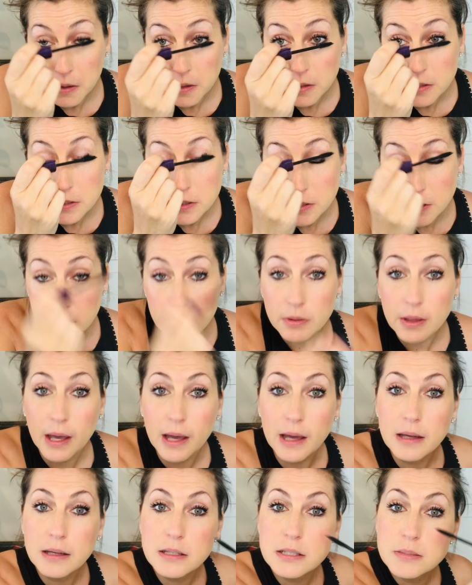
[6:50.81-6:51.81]
So
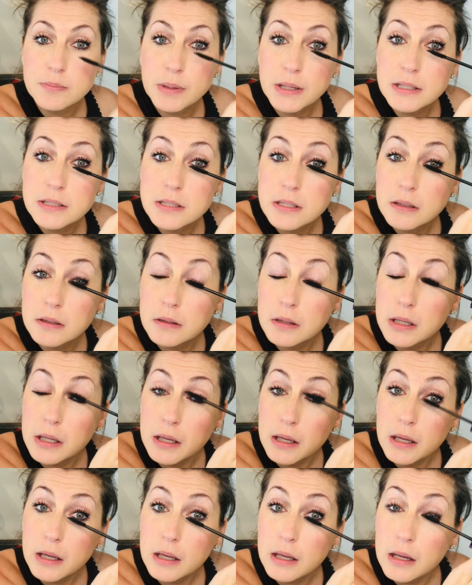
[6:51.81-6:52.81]
that is basically
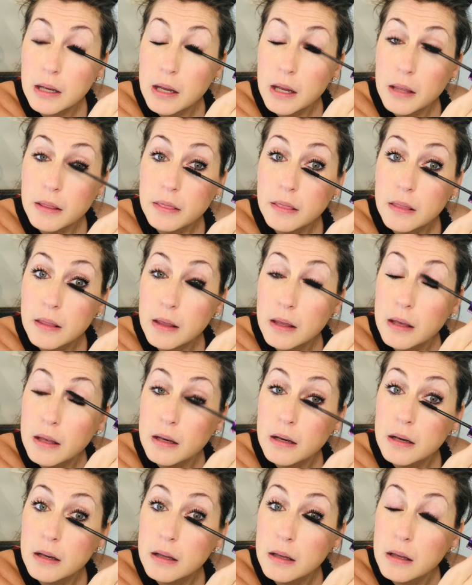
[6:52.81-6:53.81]
it, and
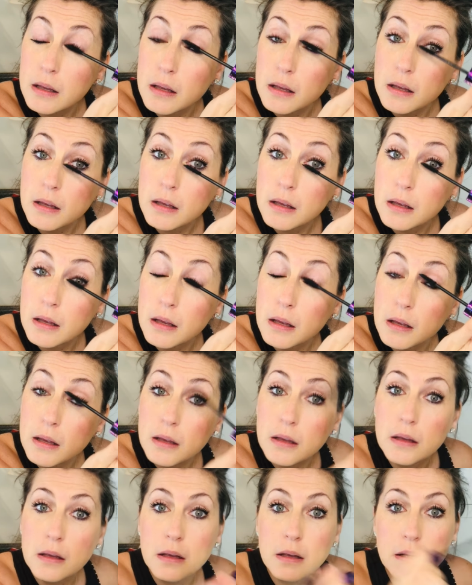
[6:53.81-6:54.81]
then
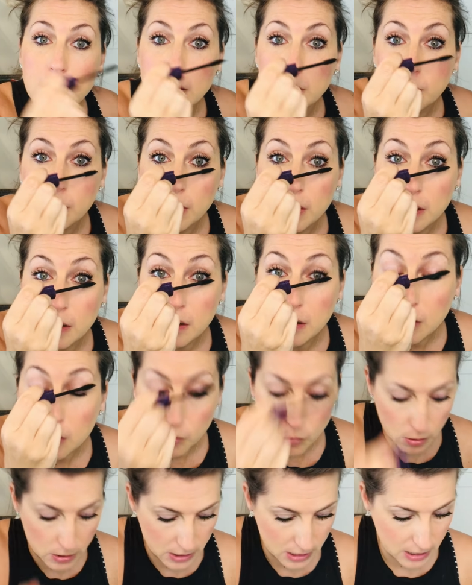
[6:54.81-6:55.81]
depending on
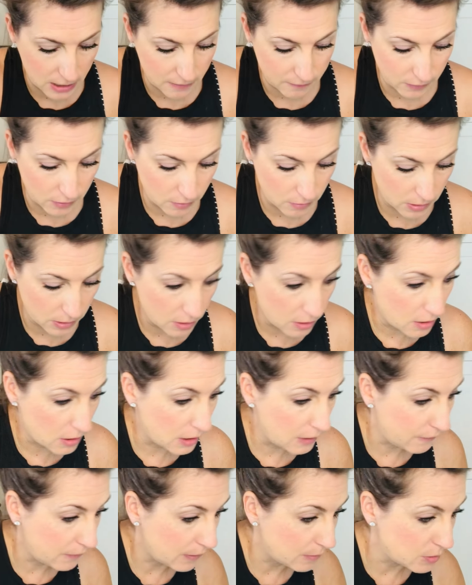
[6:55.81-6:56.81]
what I have going on,
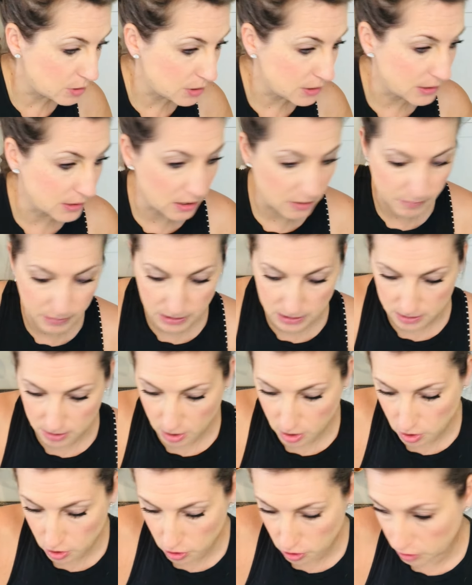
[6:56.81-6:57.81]
if I'm just going to be at
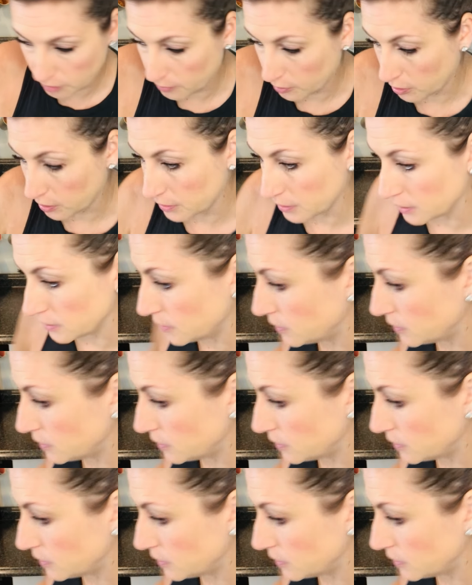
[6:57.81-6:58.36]
home or on a